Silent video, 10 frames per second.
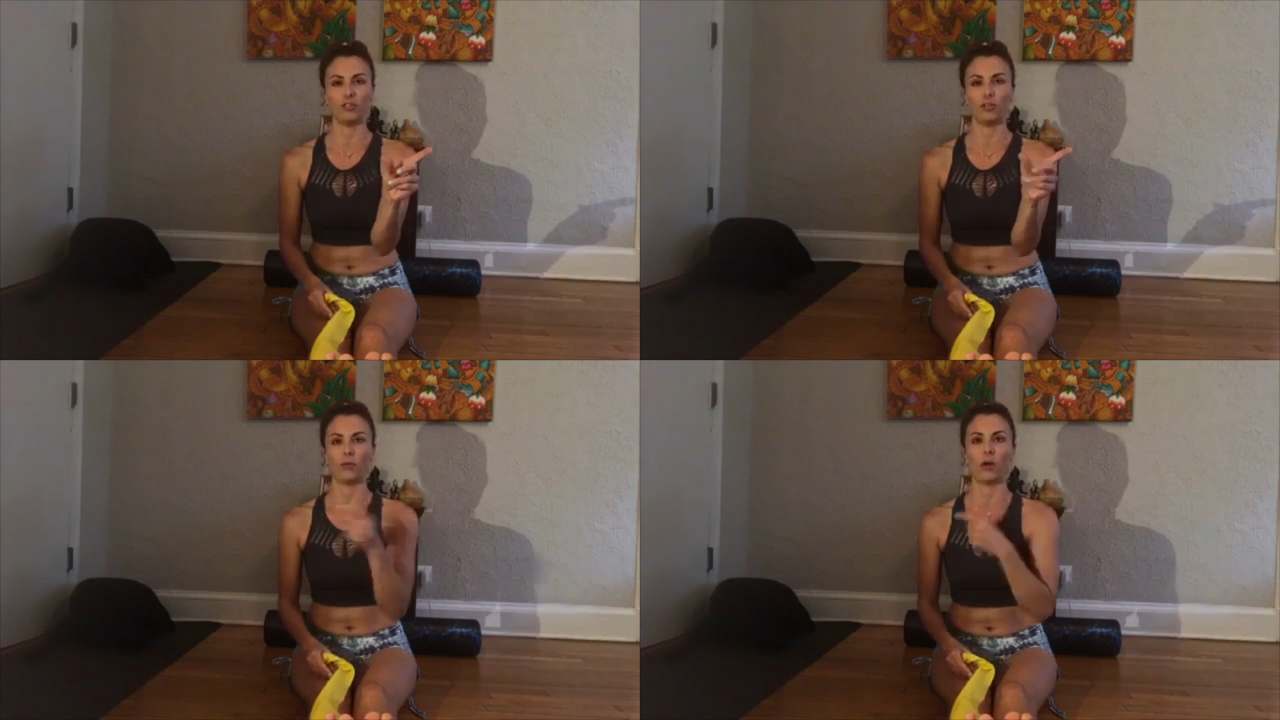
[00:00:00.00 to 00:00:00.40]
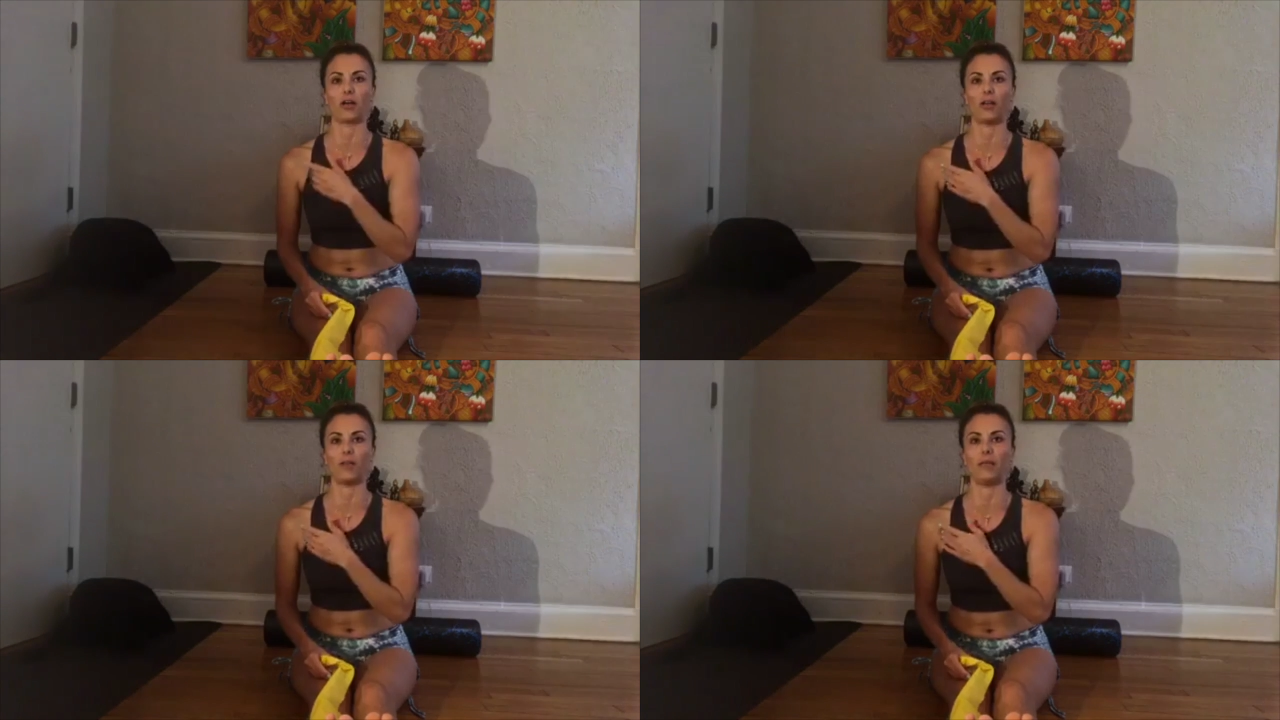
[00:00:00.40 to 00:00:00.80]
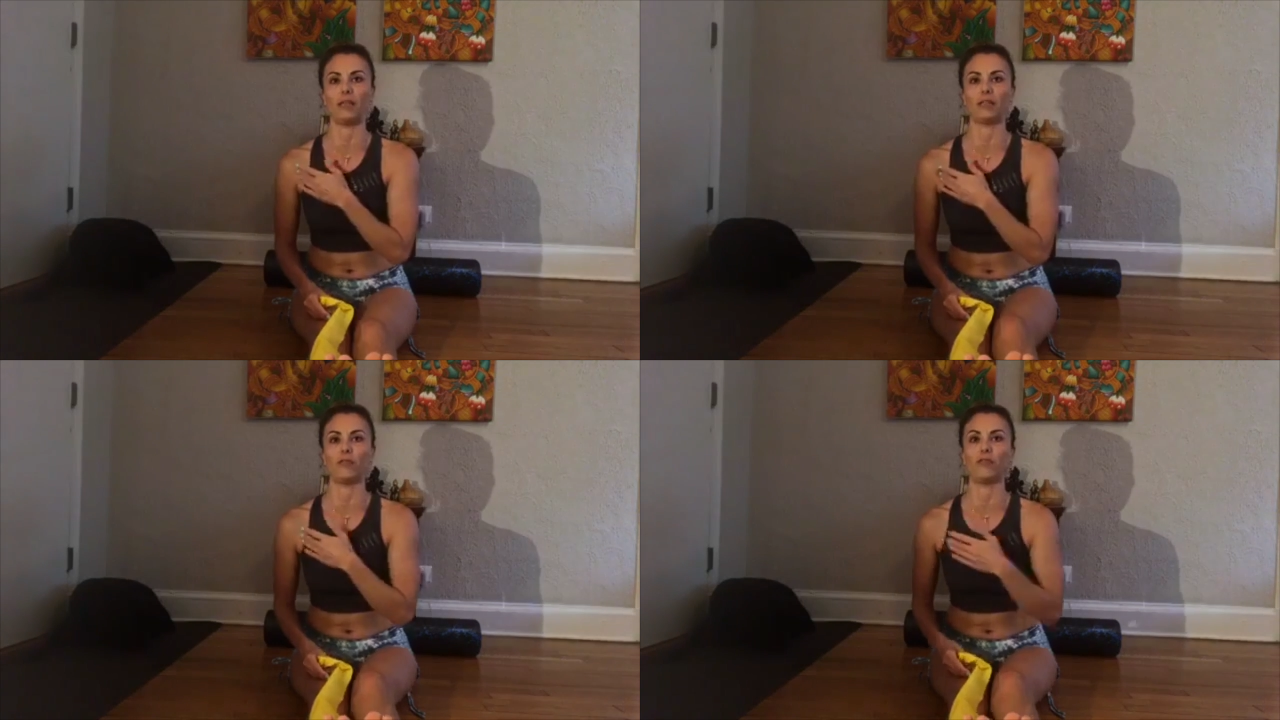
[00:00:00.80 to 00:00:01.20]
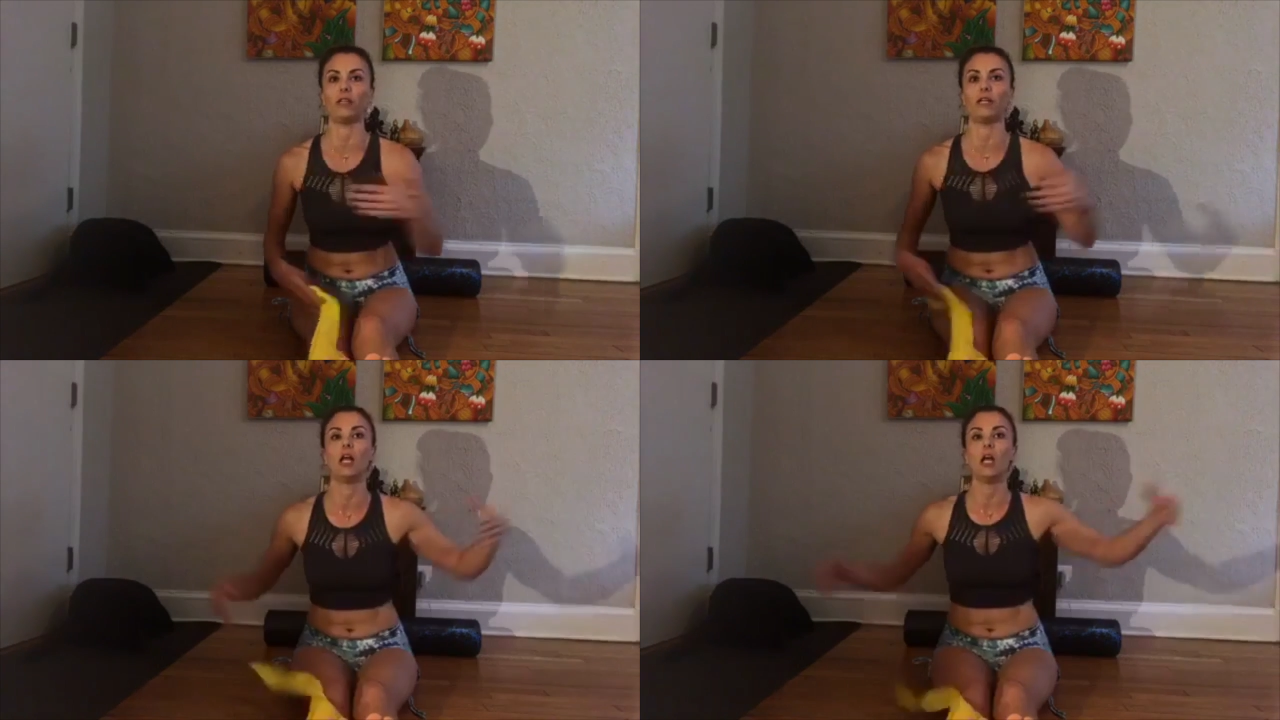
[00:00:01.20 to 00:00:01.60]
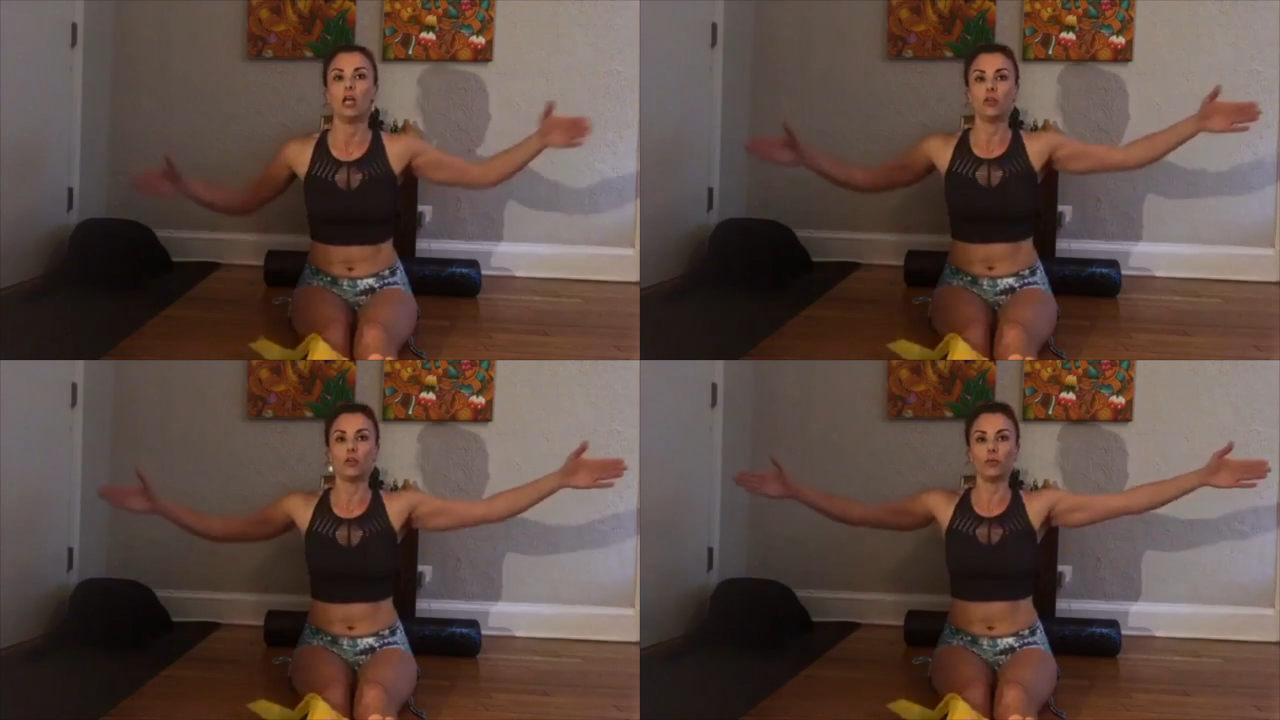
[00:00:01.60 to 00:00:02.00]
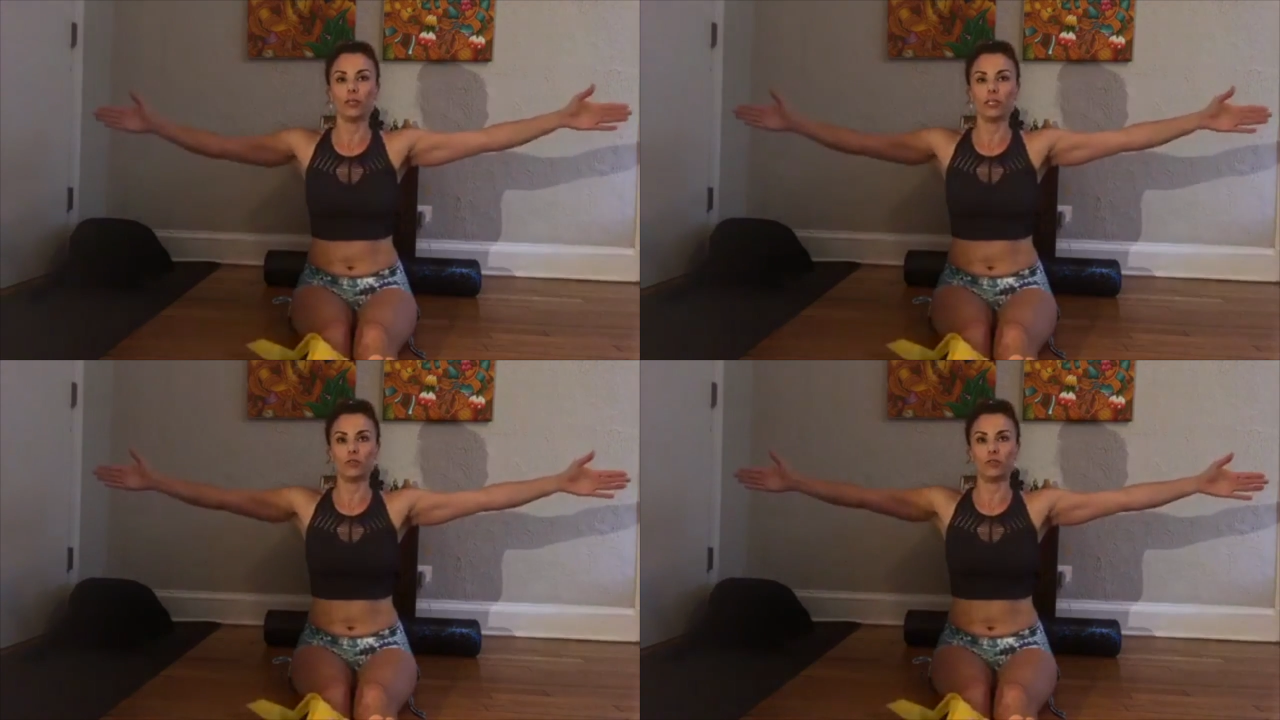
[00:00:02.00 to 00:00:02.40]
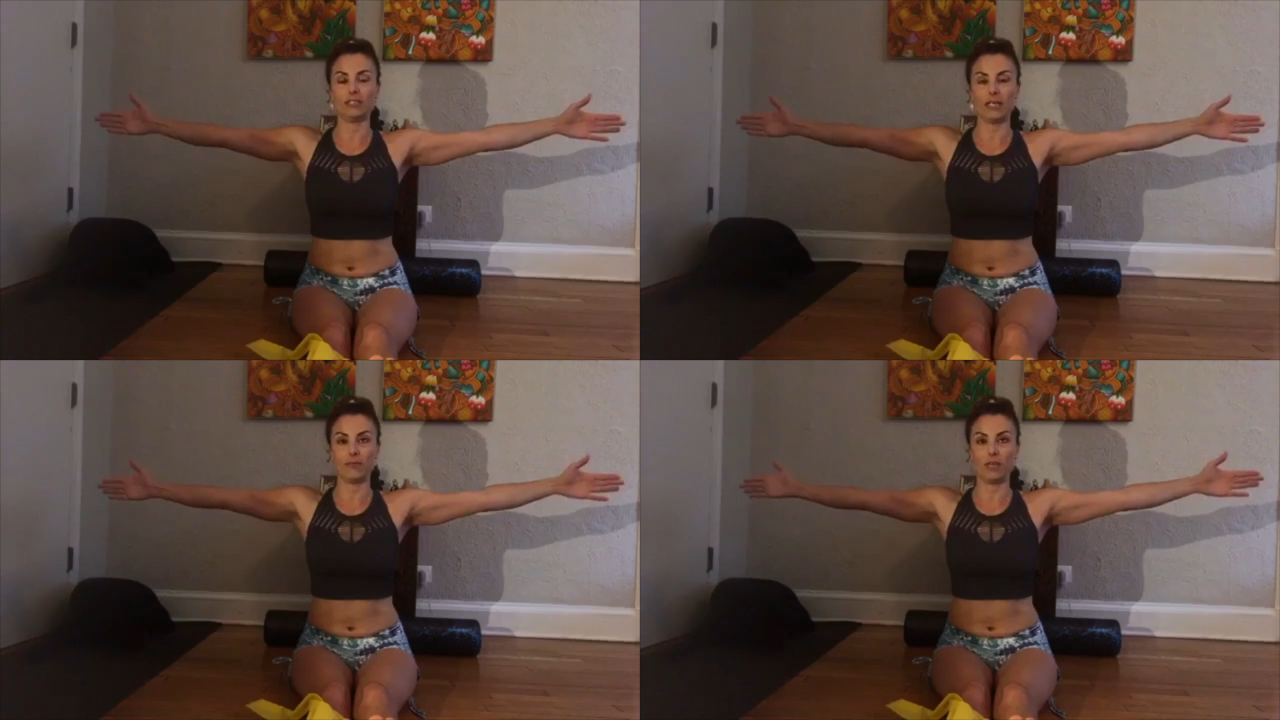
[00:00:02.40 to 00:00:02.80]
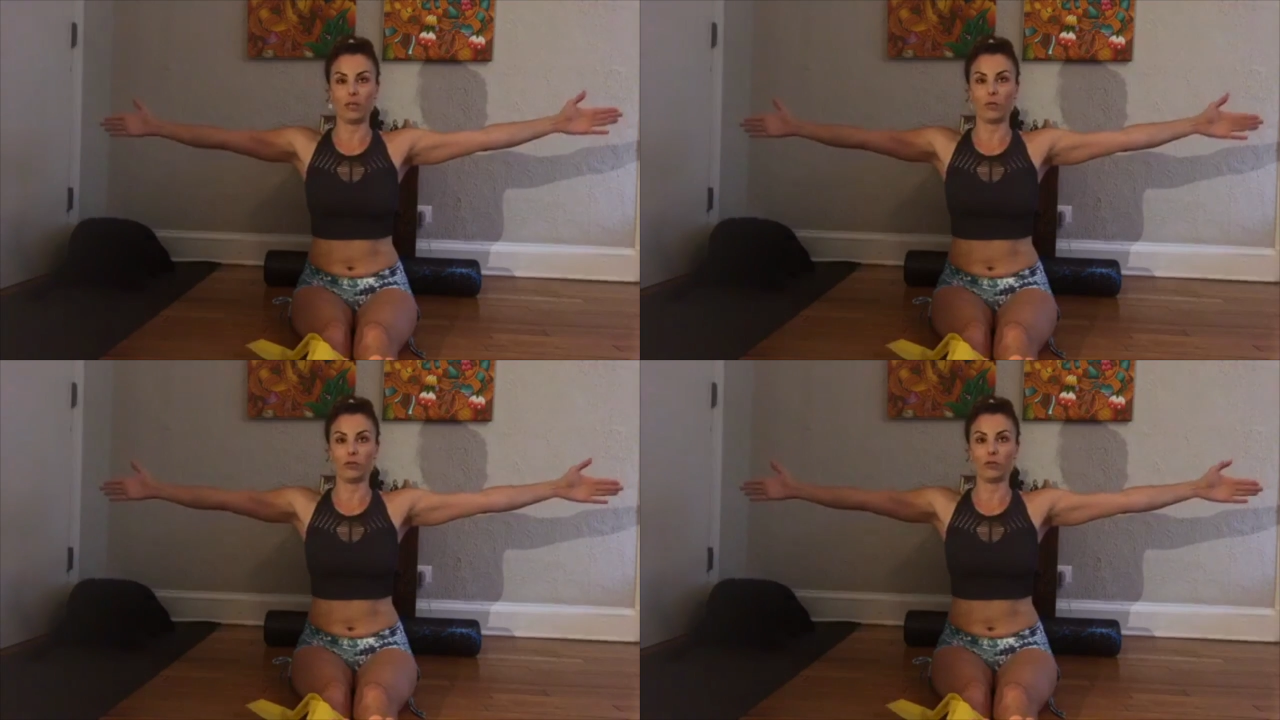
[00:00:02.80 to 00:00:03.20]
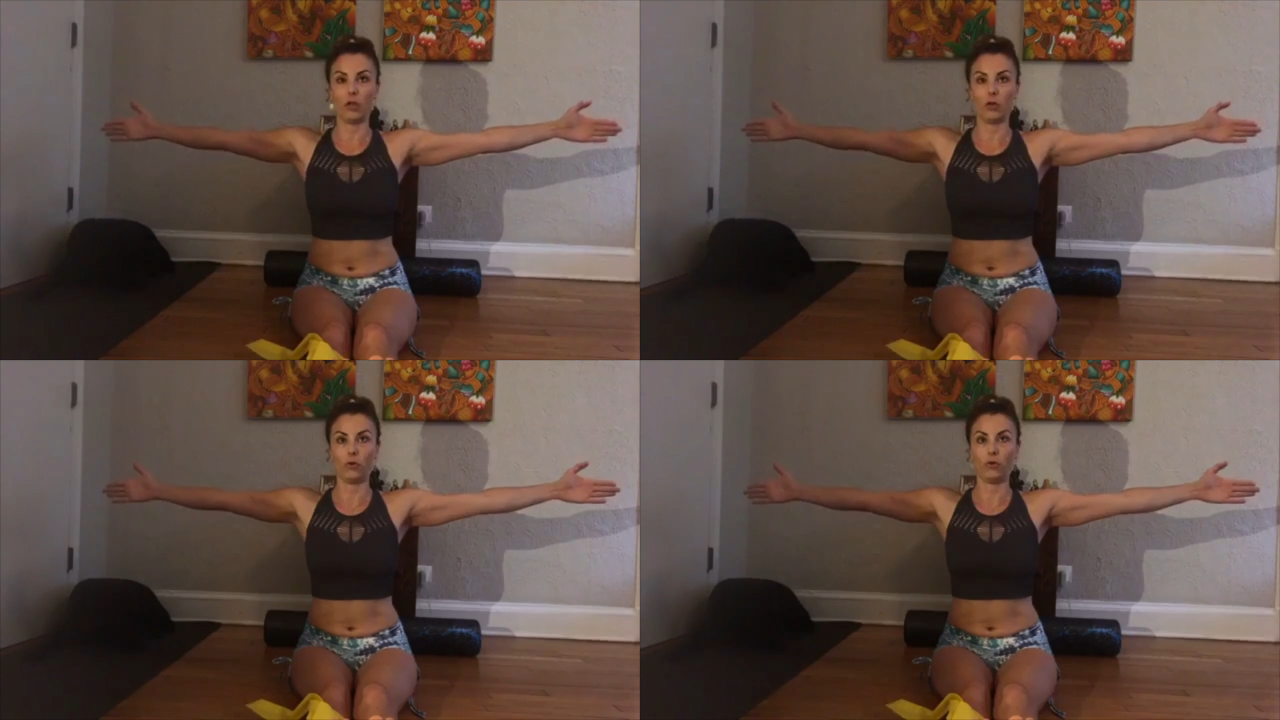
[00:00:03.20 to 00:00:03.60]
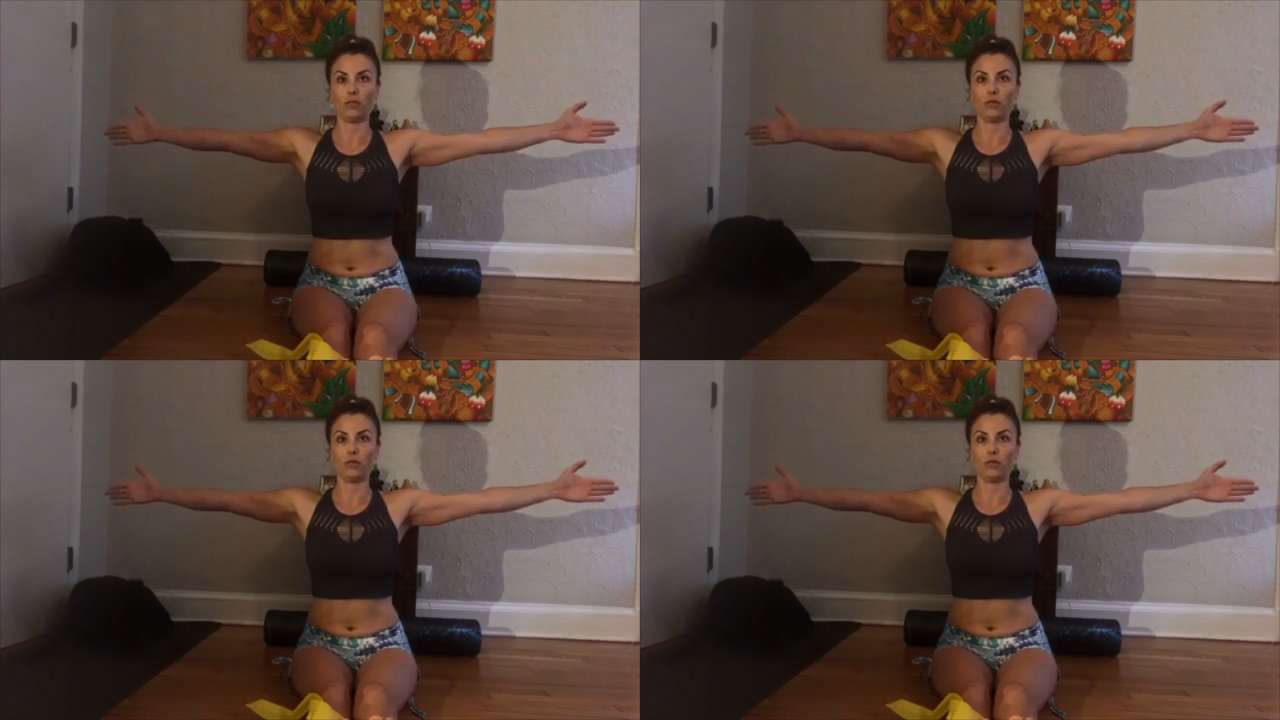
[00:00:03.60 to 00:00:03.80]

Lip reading: super hard, I immediately feel it. You can really do the same thing with no